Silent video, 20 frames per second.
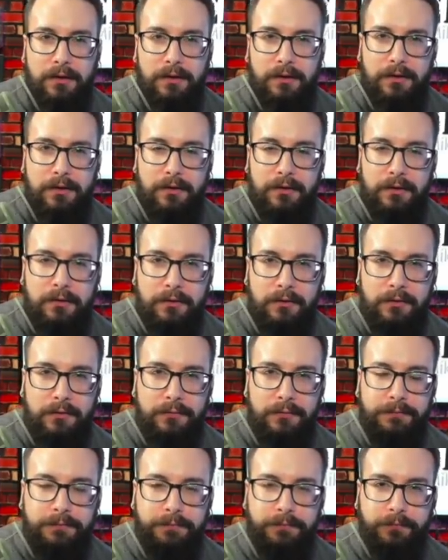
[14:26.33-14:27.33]

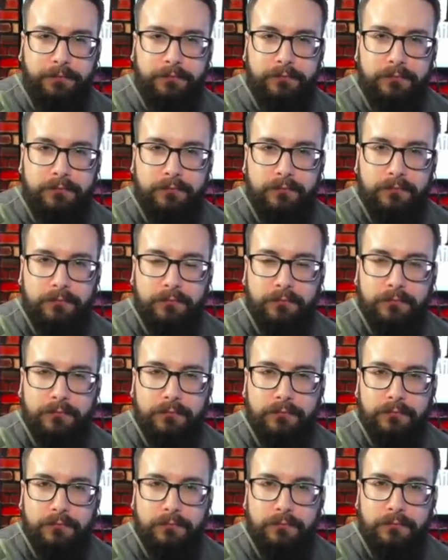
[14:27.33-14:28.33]

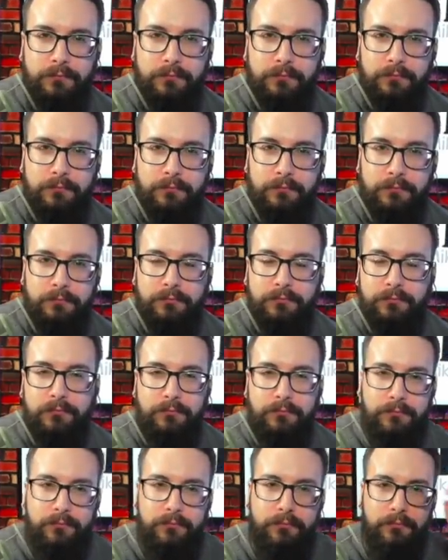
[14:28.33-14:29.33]

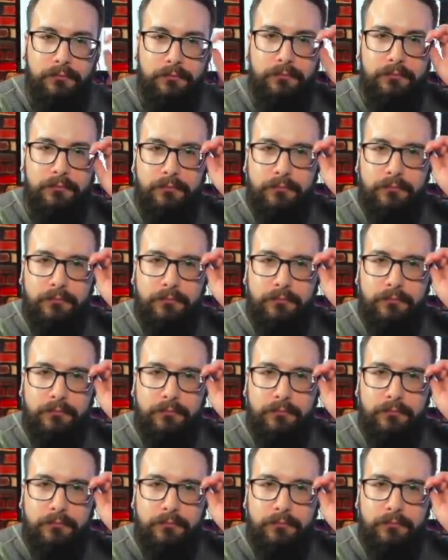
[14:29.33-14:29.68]
[no speech]